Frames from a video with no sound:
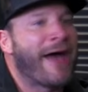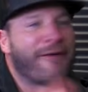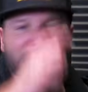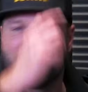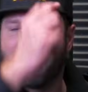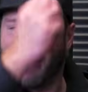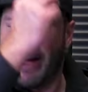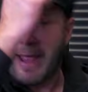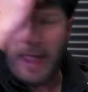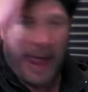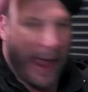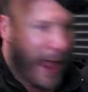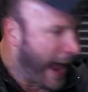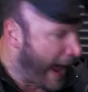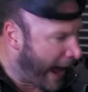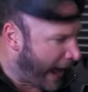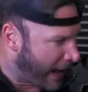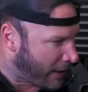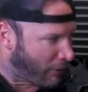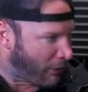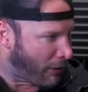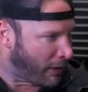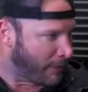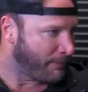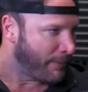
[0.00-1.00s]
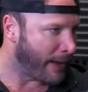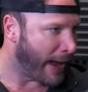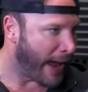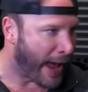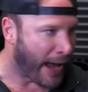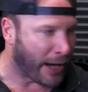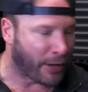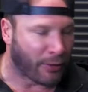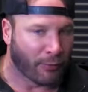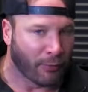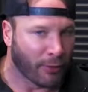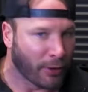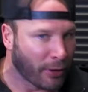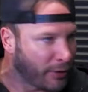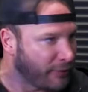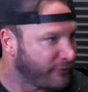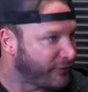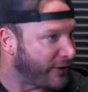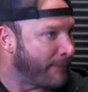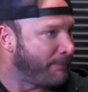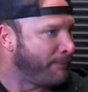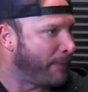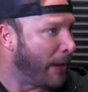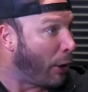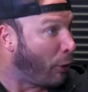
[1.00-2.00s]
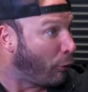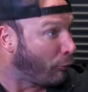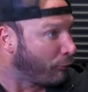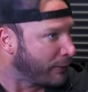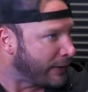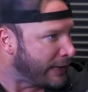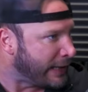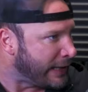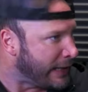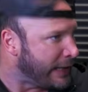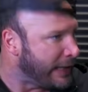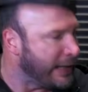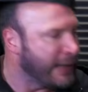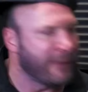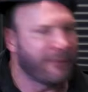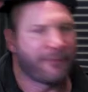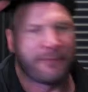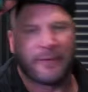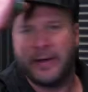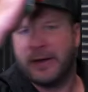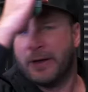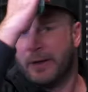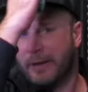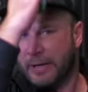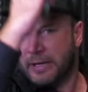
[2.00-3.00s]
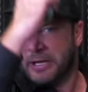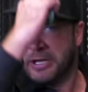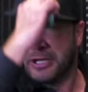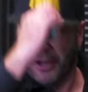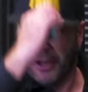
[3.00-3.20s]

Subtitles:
having my hat on backwards at Belle Reve. You